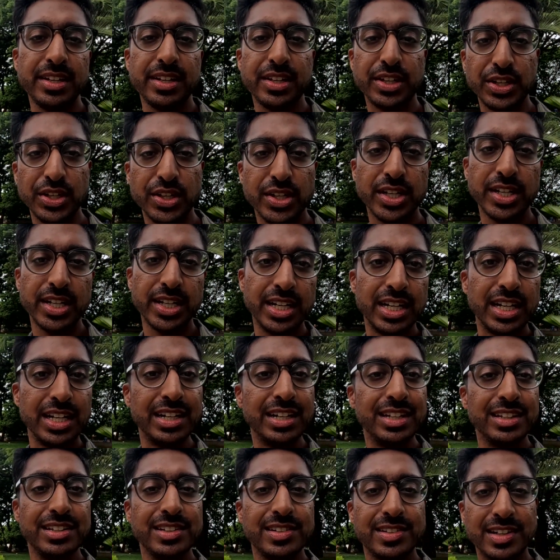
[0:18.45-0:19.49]
here
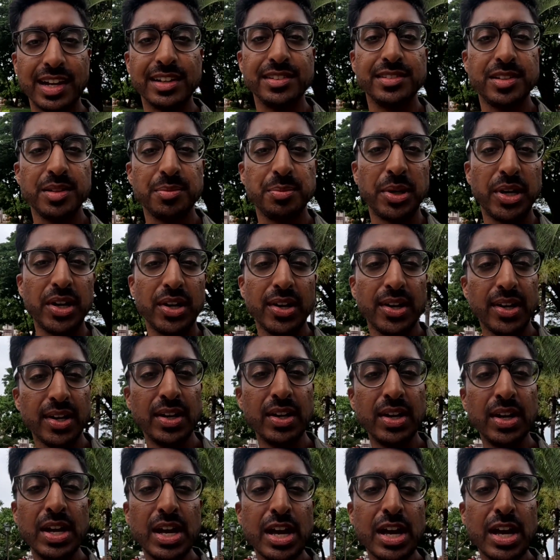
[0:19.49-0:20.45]
in Zanzibar.